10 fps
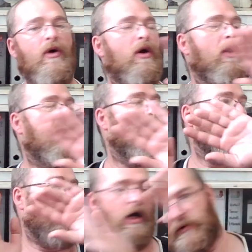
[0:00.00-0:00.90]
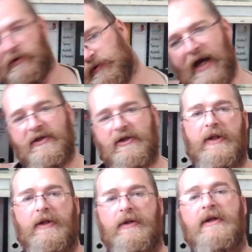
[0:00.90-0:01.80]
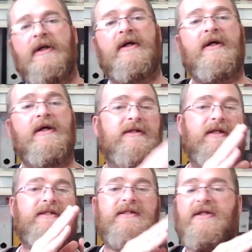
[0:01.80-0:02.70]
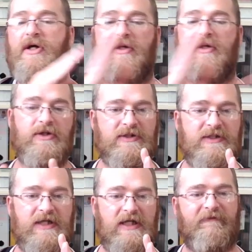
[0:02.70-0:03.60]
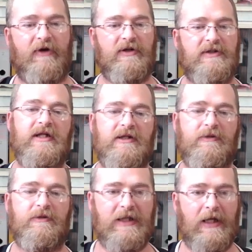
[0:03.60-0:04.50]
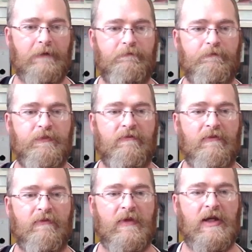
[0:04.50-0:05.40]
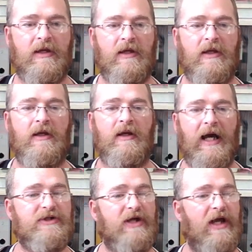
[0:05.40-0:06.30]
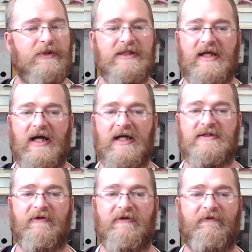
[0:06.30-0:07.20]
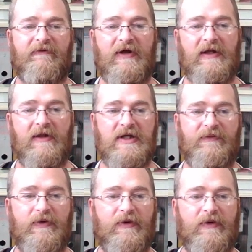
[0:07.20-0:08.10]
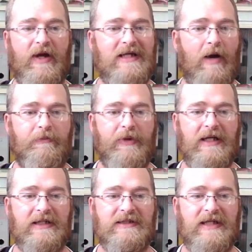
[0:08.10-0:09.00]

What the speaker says: gone, out the window. So this is a totally new set of votes that's going to be done. So as we discussed of the 3 different rounds, how it breaks down,